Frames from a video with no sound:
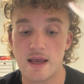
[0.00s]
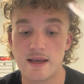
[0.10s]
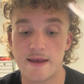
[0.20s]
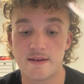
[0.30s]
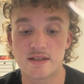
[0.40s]

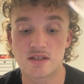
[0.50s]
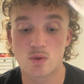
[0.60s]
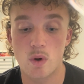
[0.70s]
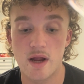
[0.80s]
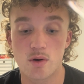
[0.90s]
yet the
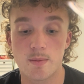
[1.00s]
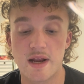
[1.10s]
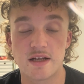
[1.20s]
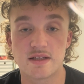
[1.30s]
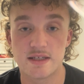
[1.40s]
square
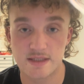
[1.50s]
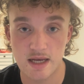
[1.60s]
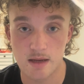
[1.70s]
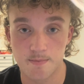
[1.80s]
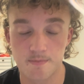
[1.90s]
remains the
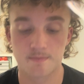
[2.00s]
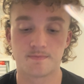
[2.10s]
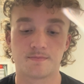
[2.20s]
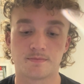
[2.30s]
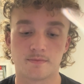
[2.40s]
same.
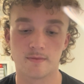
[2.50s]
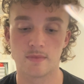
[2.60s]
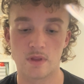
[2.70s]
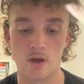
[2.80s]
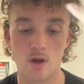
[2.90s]

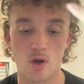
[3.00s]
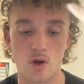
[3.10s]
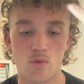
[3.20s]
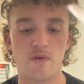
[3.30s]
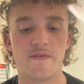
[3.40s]

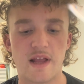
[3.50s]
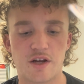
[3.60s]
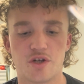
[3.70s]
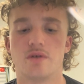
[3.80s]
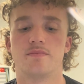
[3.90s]

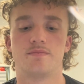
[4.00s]
Reflection.